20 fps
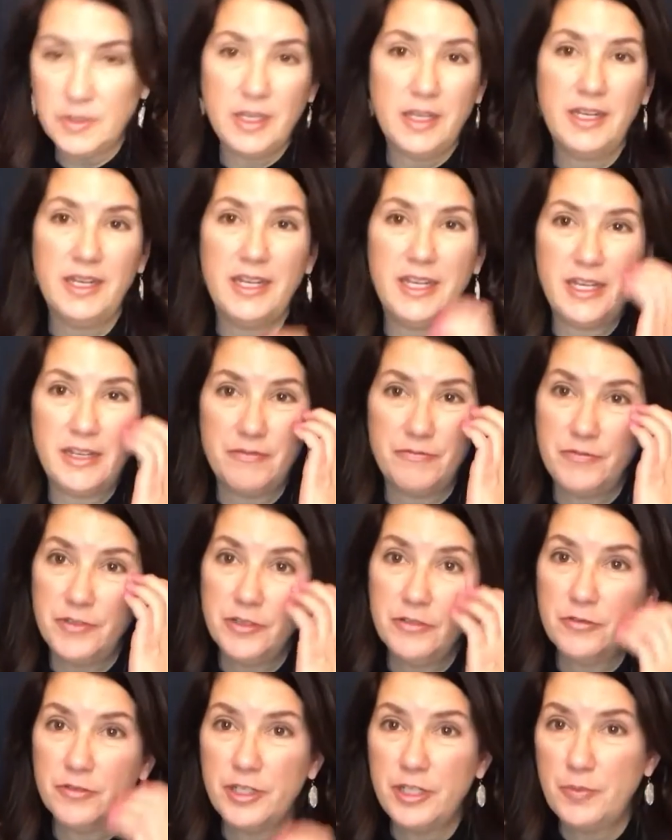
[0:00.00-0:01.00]
And again, feel
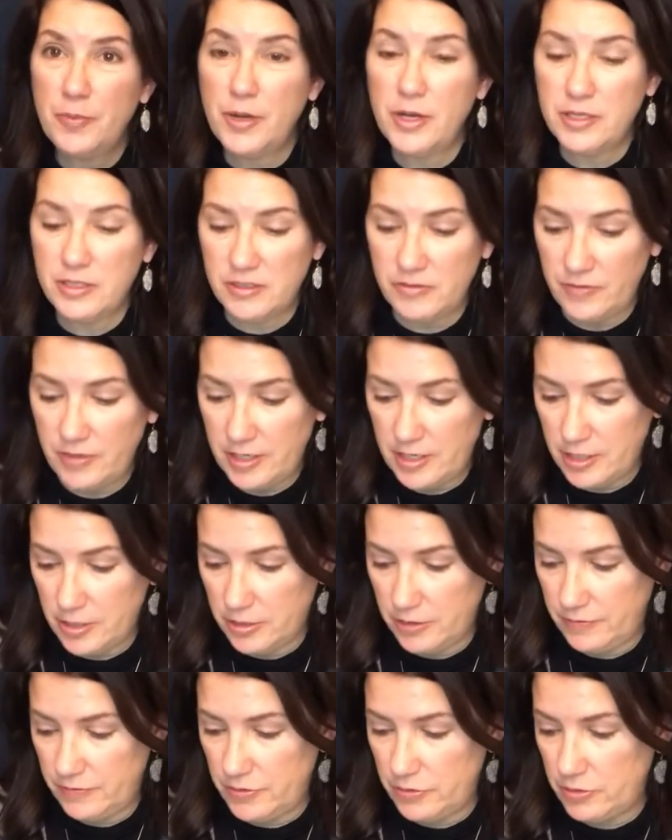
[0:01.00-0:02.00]
free to pause the
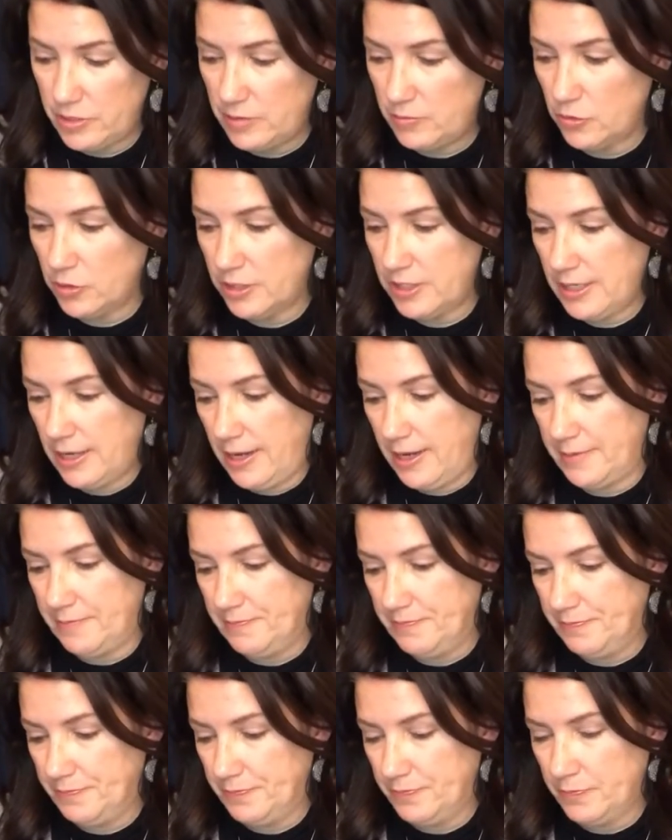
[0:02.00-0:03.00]
video if you need more time.
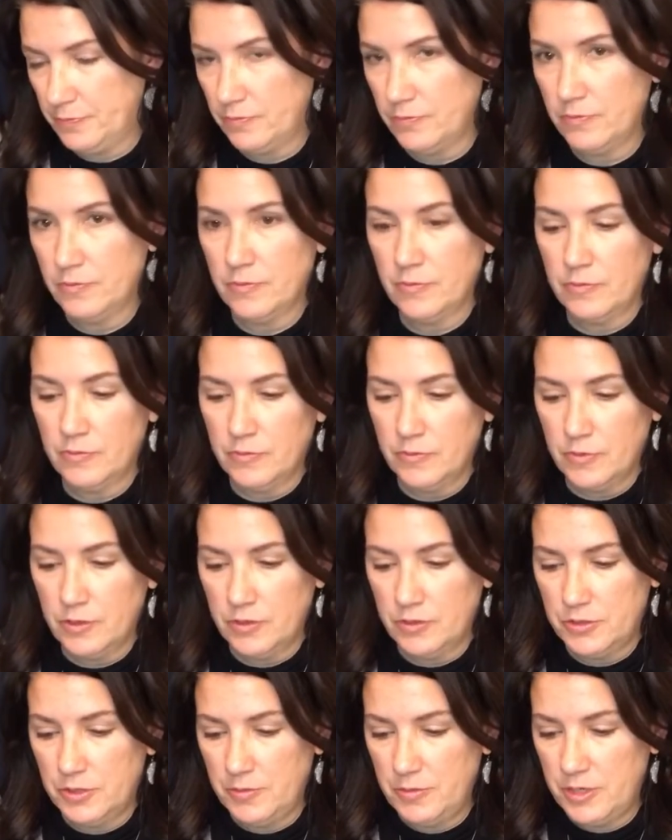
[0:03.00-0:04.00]

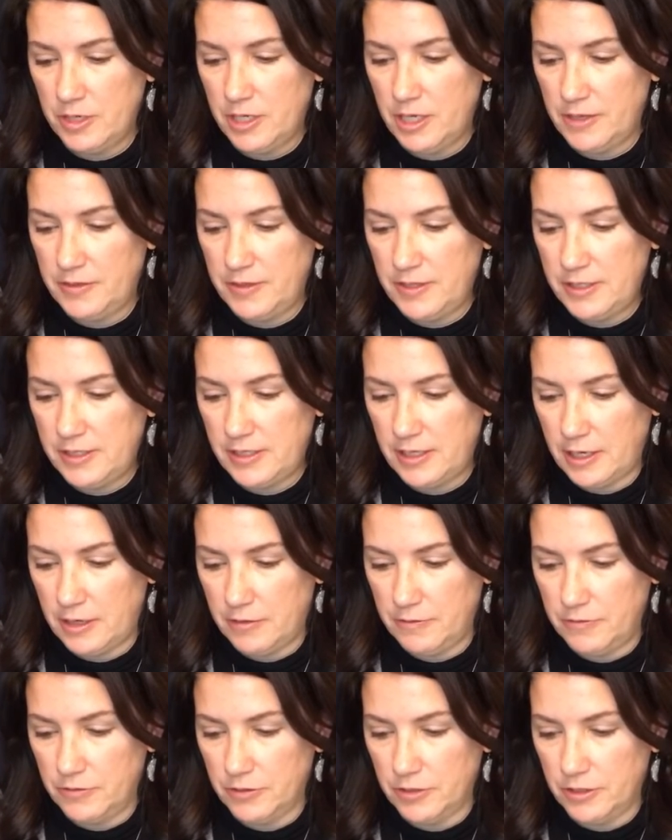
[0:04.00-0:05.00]
So I'm going to cut this
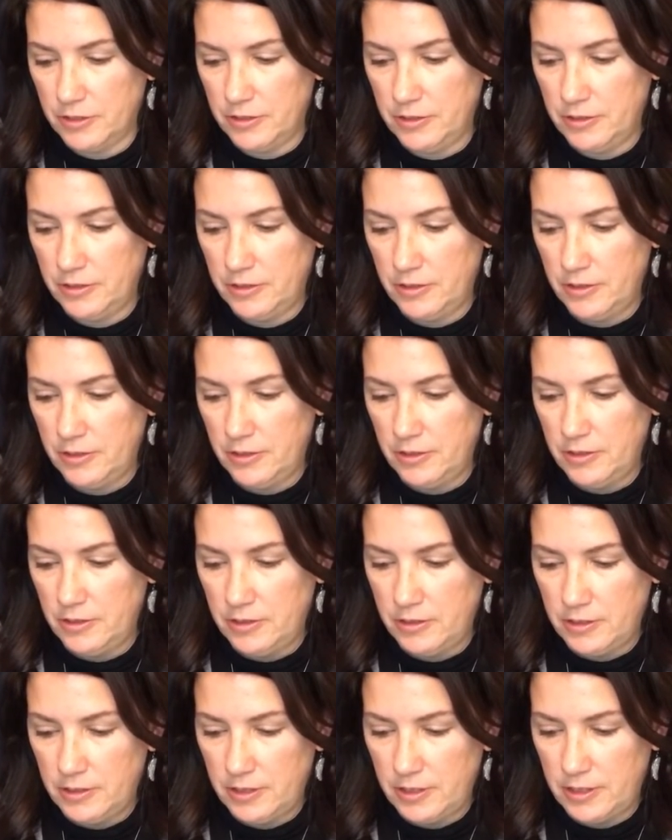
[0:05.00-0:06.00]
out for
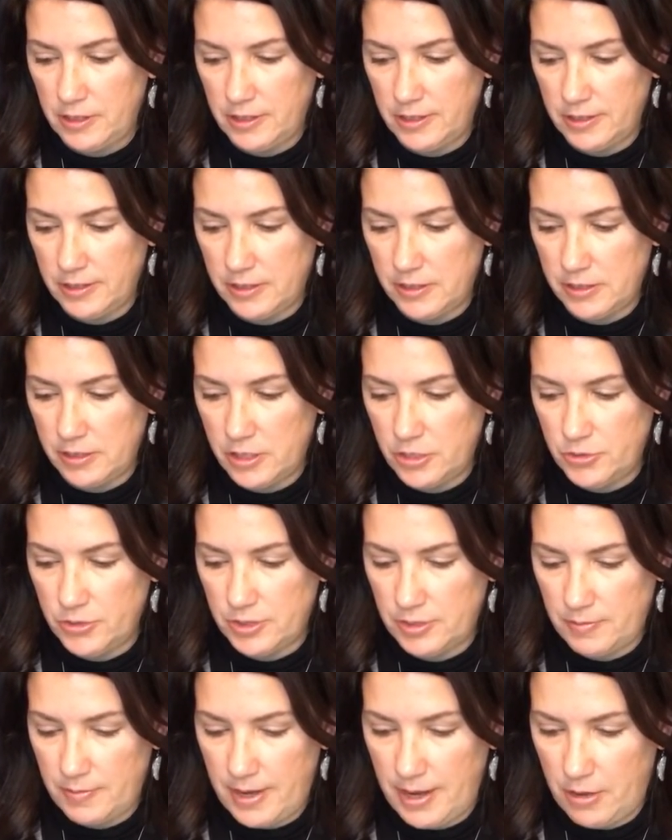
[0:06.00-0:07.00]
his nose
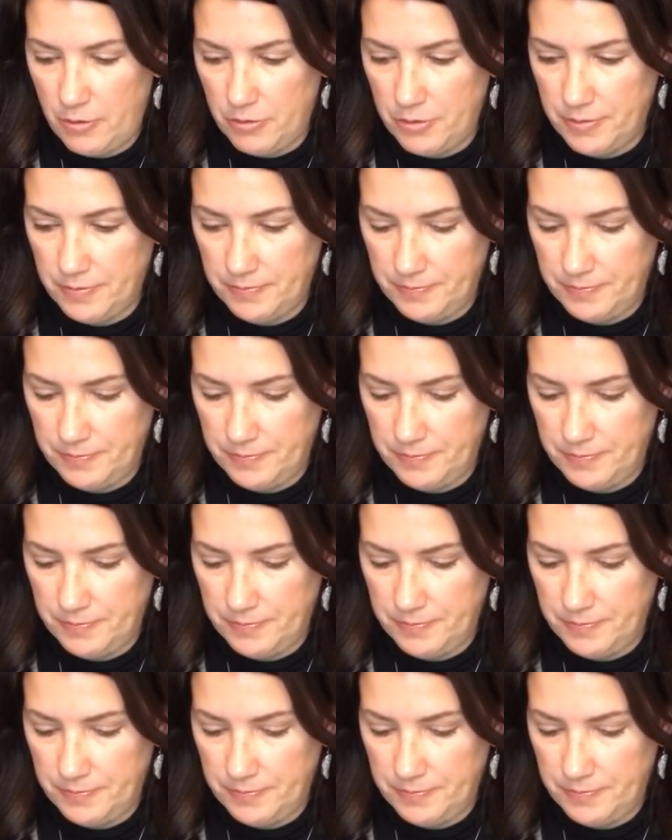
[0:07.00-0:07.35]
and mouth.